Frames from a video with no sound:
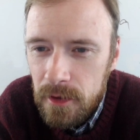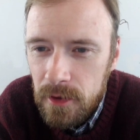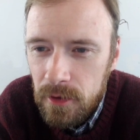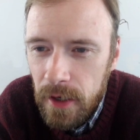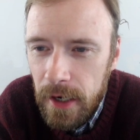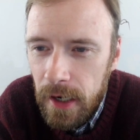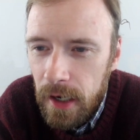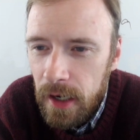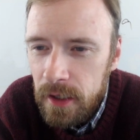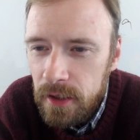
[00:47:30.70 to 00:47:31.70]
Okay,
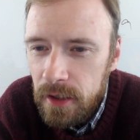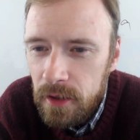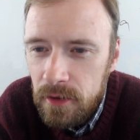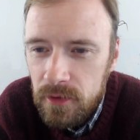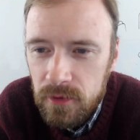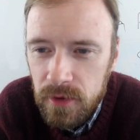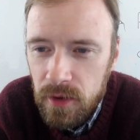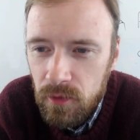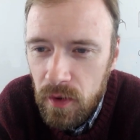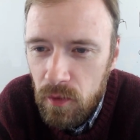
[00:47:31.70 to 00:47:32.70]
Andy,
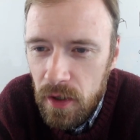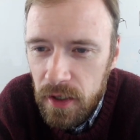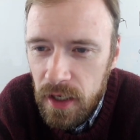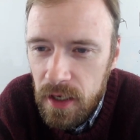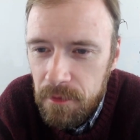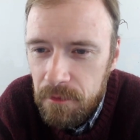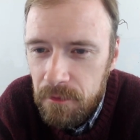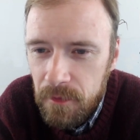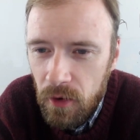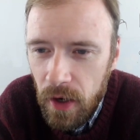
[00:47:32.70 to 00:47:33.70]
we want to keep
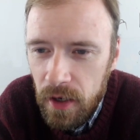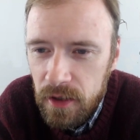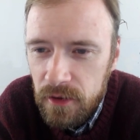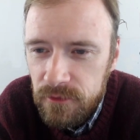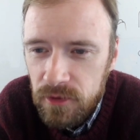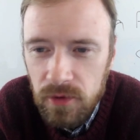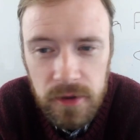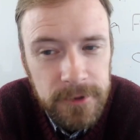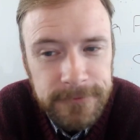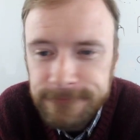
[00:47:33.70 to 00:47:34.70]
Andy and
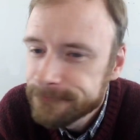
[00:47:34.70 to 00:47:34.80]
Florin.